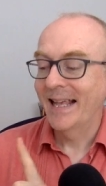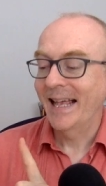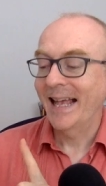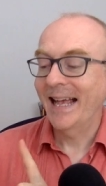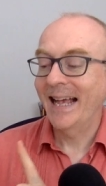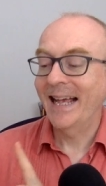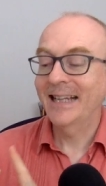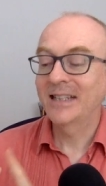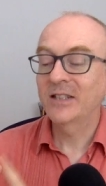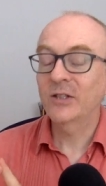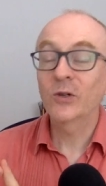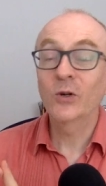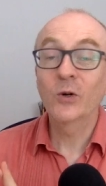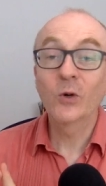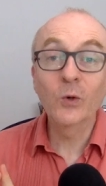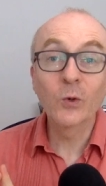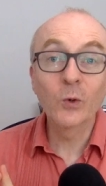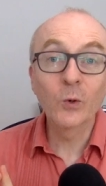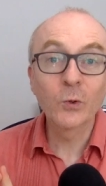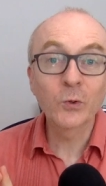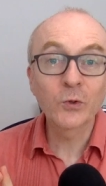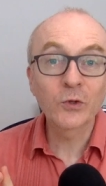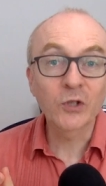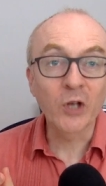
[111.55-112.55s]
and
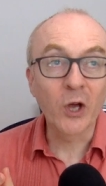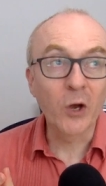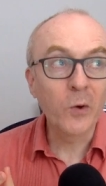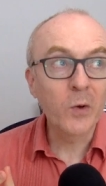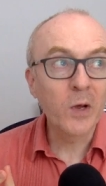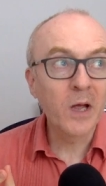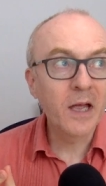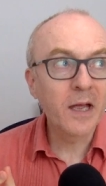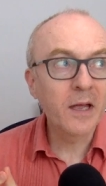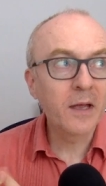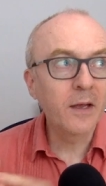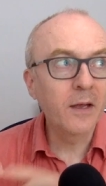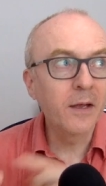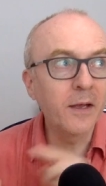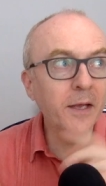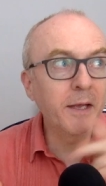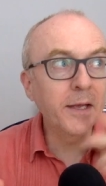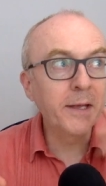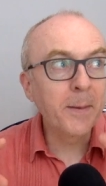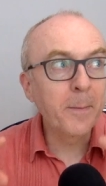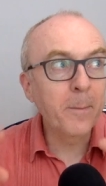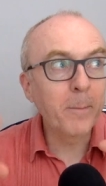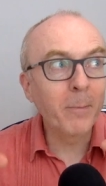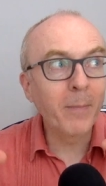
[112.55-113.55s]
also
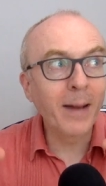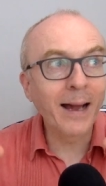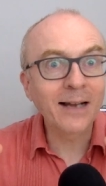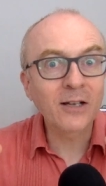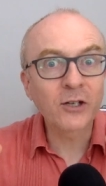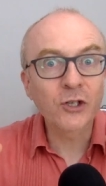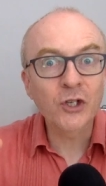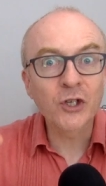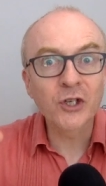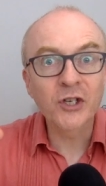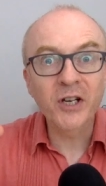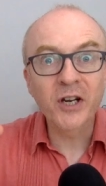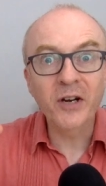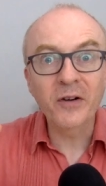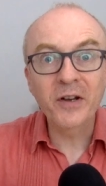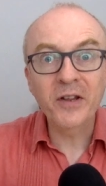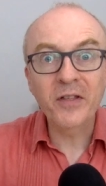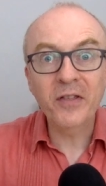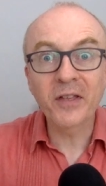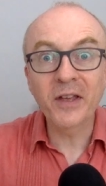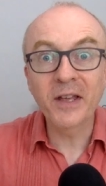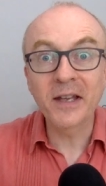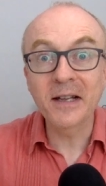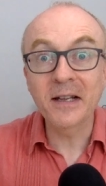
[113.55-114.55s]
imaginary
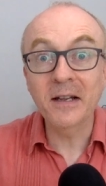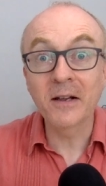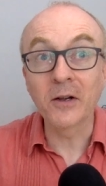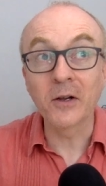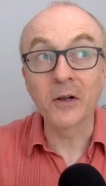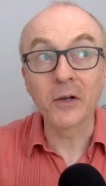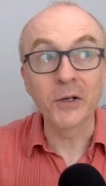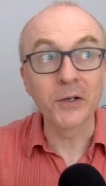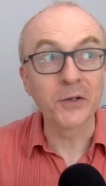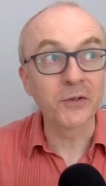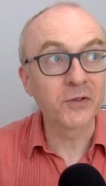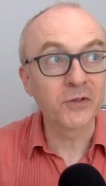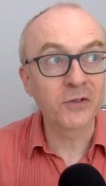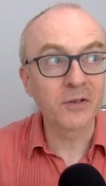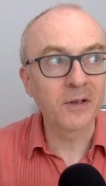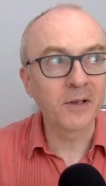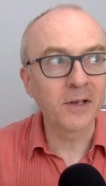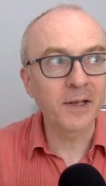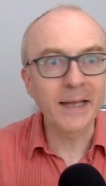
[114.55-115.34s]
things